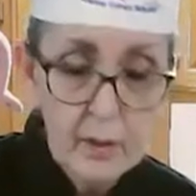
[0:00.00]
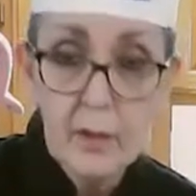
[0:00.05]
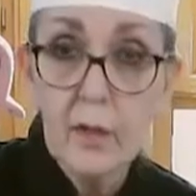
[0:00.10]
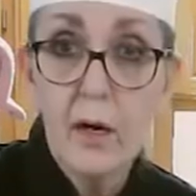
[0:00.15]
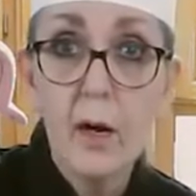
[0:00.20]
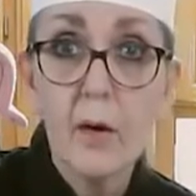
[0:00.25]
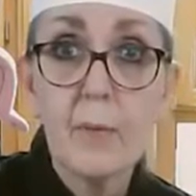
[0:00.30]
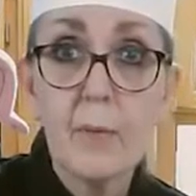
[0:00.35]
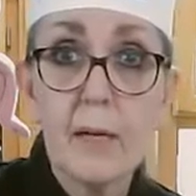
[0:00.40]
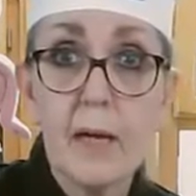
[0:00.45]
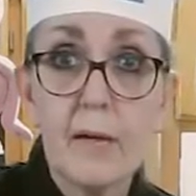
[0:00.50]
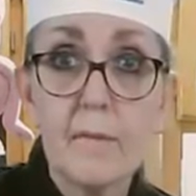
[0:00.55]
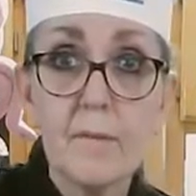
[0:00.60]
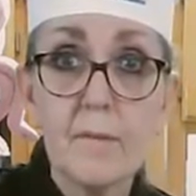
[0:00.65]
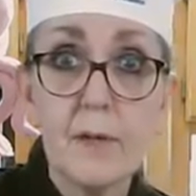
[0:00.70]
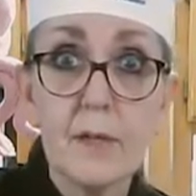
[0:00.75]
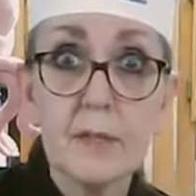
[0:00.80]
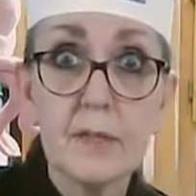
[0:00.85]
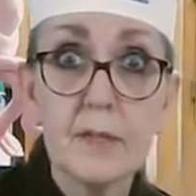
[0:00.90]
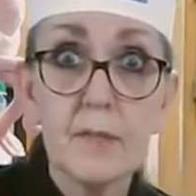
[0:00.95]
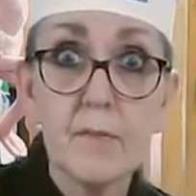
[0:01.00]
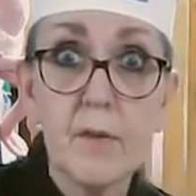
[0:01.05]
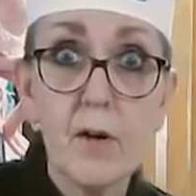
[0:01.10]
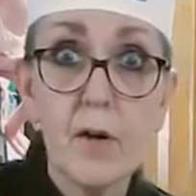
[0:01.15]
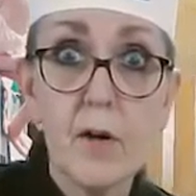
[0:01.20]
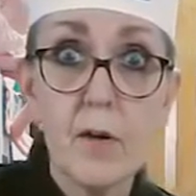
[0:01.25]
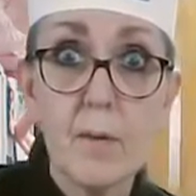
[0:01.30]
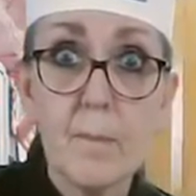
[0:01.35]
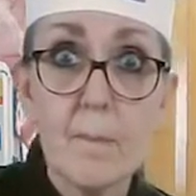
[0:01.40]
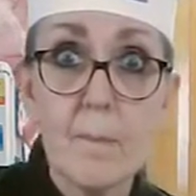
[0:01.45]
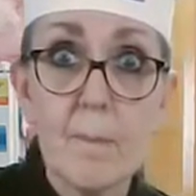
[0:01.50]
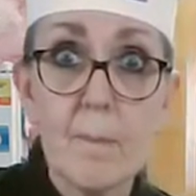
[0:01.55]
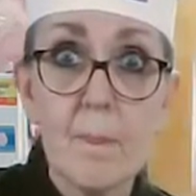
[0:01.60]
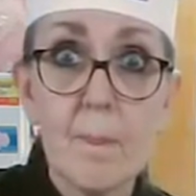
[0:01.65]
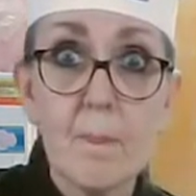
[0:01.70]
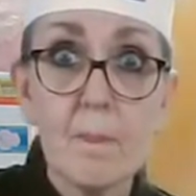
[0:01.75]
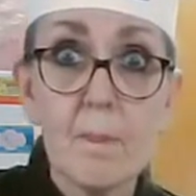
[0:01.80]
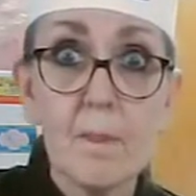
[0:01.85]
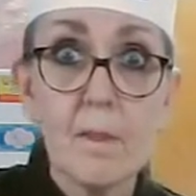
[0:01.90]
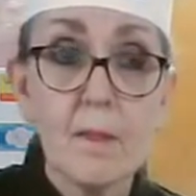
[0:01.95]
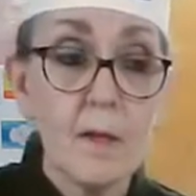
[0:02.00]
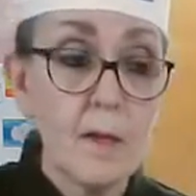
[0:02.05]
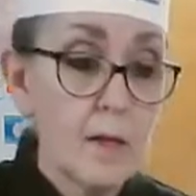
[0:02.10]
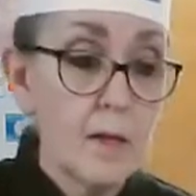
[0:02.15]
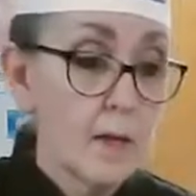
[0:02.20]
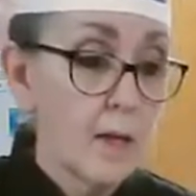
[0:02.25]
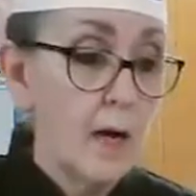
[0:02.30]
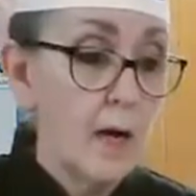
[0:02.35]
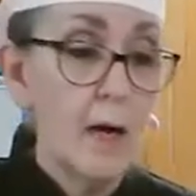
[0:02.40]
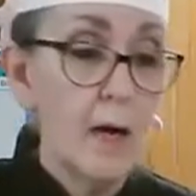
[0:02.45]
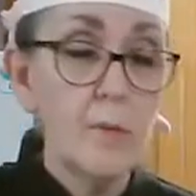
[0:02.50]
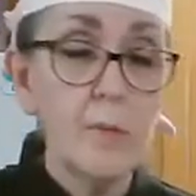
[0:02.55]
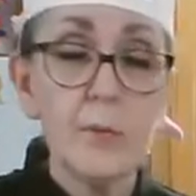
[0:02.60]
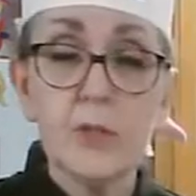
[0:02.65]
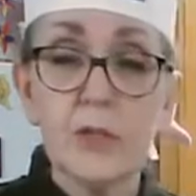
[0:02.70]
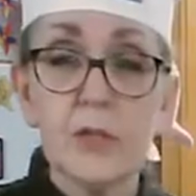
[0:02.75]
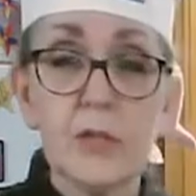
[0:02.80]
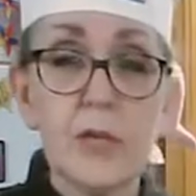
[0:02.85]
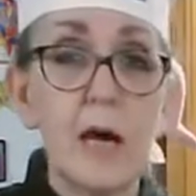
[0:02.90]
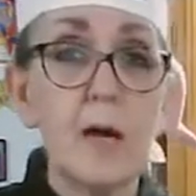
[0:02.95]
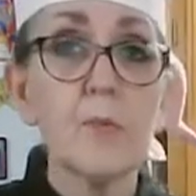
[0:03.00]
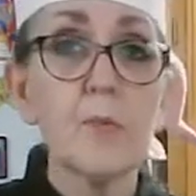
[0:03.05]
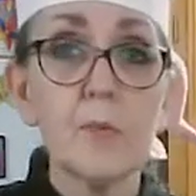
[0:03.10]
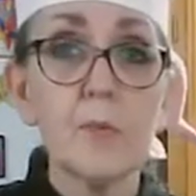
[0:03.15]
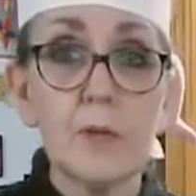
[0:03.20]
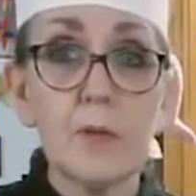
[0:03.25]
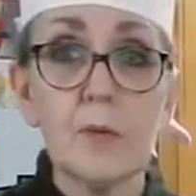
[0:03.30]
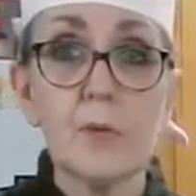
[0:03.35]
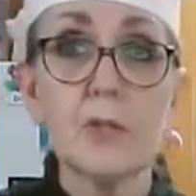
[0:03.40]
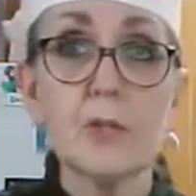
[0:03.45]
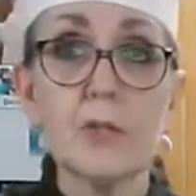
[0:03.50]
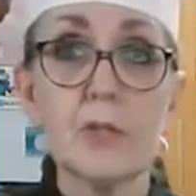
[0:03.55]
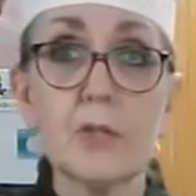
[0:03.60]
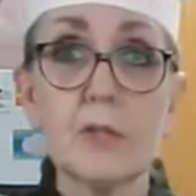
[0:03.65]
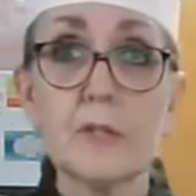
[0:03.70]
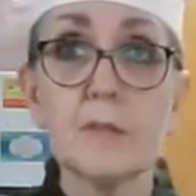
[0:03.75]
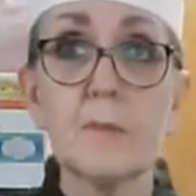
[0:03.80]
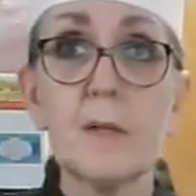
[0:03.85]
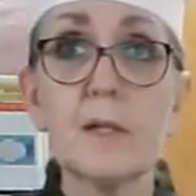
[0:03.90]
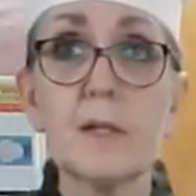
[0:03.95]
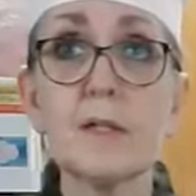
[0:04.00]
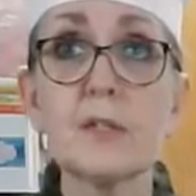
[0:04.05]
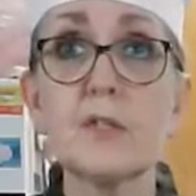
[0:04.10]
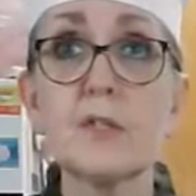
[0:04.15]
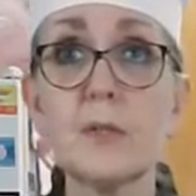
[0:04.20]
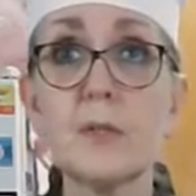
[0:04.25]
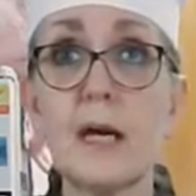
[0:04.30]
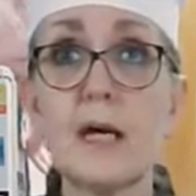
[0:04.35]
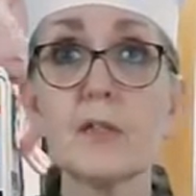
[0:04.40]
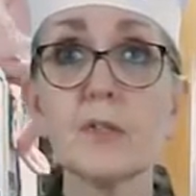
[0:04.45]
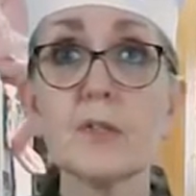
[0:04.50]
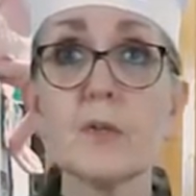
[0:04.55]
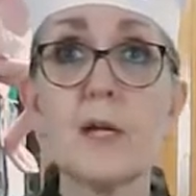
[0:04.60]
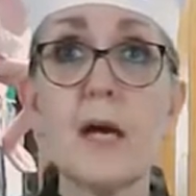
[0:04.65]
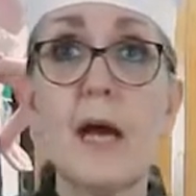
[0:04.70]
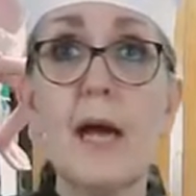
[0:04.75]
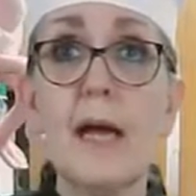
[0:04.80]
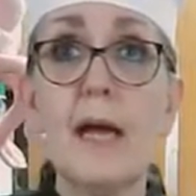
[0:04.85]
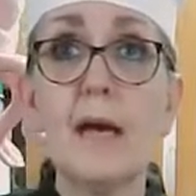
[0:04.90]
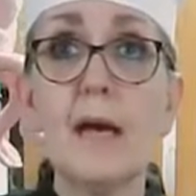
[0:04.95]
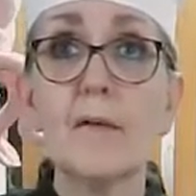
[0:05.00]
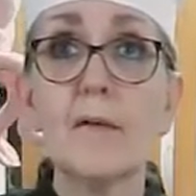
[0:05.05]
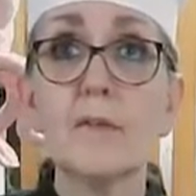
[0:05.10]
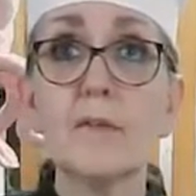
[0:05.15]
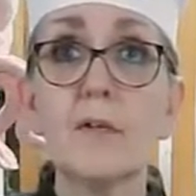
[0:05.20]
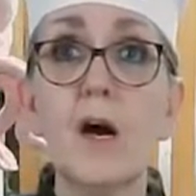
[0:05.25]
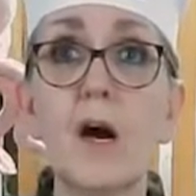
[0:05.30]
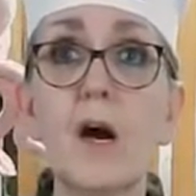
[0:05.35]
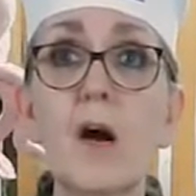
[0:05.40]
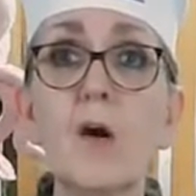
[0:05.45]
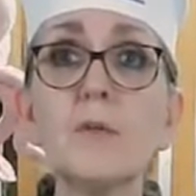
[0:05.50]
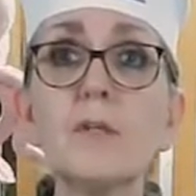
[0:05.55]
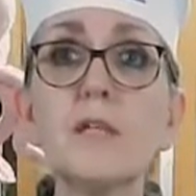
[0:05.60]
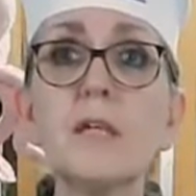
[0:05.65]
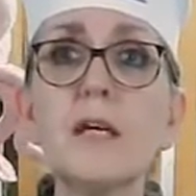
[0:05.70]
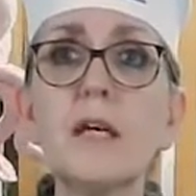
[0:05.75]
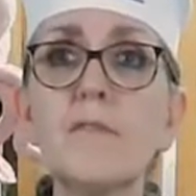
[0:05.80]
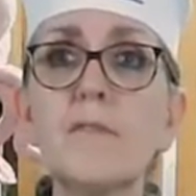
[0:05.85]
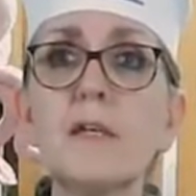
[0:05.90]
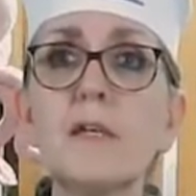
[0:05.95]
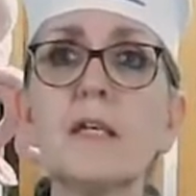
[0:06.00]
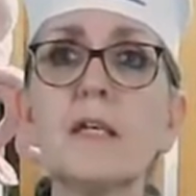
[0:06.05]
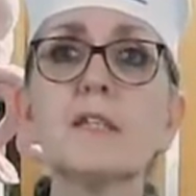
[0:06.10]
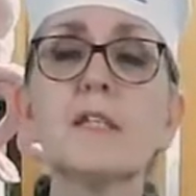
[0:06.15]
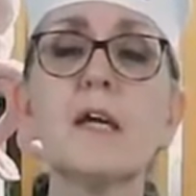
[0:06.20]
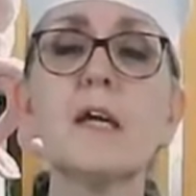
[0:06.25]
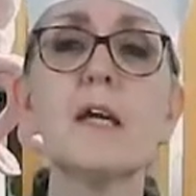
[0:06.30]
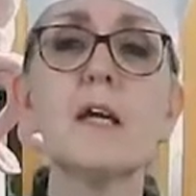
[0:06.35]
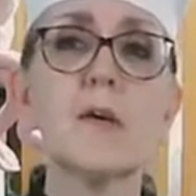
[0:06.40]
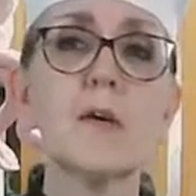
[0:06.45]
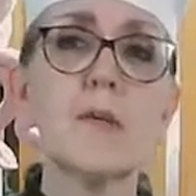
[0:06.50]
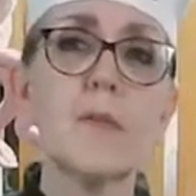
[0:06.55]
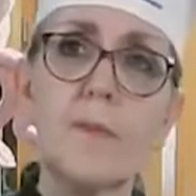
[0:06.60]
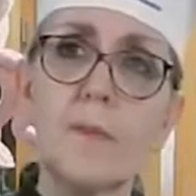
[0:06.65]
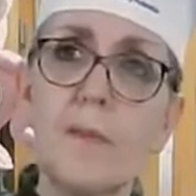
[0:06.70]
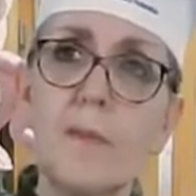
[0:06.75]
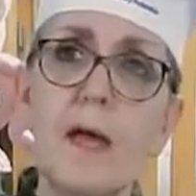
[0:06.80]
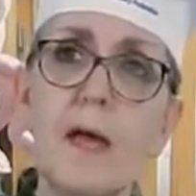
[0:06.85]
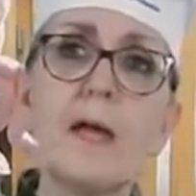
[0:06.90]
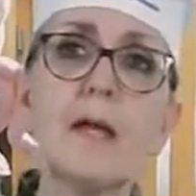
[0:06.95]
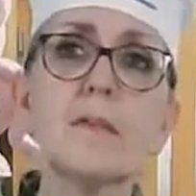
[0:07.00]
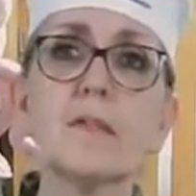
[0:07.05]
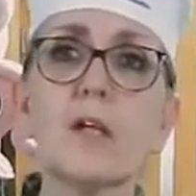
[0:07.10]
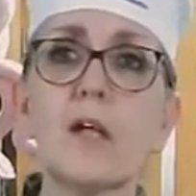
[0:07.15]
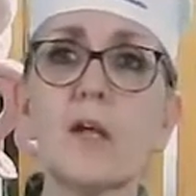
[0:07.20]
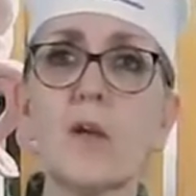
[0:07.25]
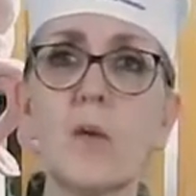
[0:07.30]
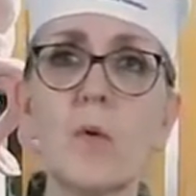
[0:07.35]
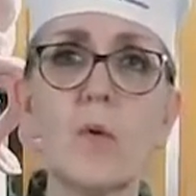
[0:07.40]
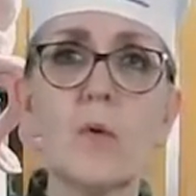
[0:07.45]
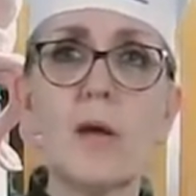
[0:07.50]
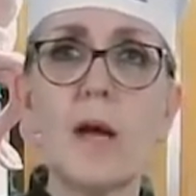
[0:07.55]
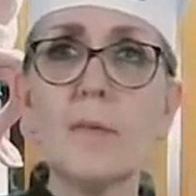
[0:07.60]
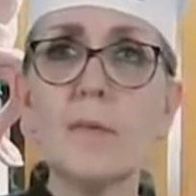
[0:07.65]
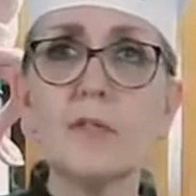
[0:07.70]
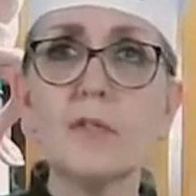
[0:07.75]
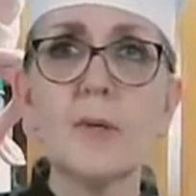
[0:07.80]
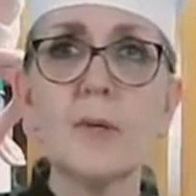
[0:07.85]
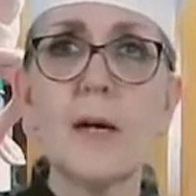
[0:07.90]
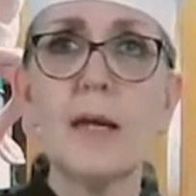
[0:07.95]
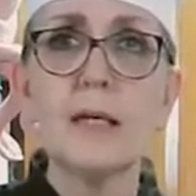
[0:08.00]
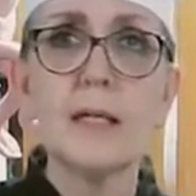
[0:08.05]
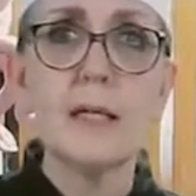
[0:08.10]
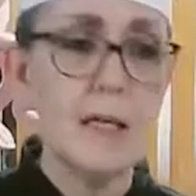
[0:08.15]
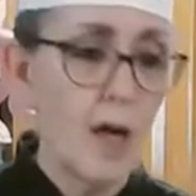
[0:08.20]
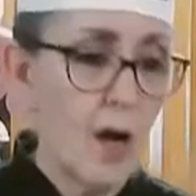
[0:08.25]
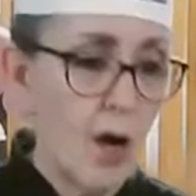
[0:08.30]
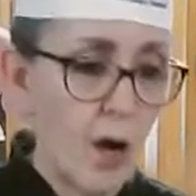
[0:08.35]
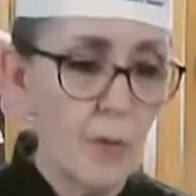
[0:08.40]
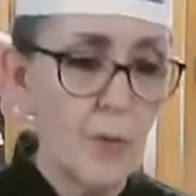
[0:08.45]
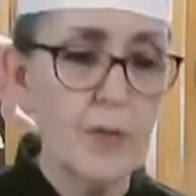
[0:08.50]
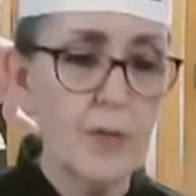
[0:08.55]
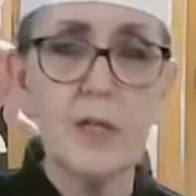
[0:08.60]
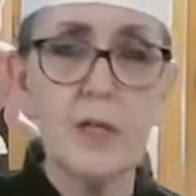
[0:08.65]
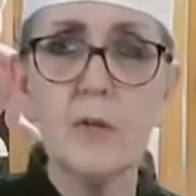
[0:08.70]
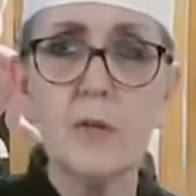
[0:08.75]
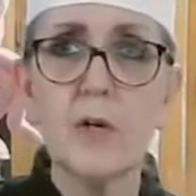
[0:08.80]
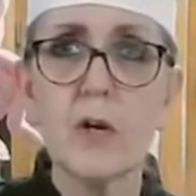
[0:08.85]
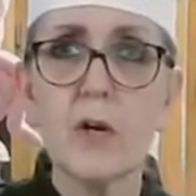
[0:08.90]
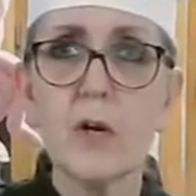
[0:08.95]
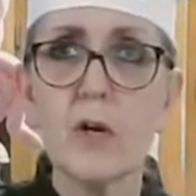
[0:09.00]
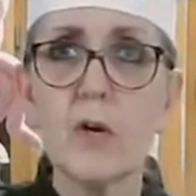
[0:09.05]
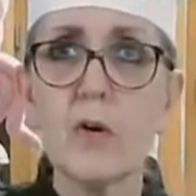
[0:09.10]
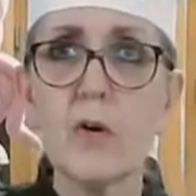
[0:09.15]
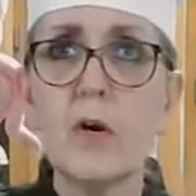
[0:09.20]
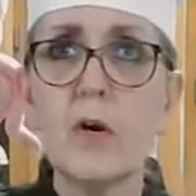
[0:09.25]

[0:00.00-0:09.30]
Are we having fun so far? I really wish you could smell this. You guys are going to have to. Oh, Tiffany's here. Thank the Lord. I've been trying to get a hold of you, girl.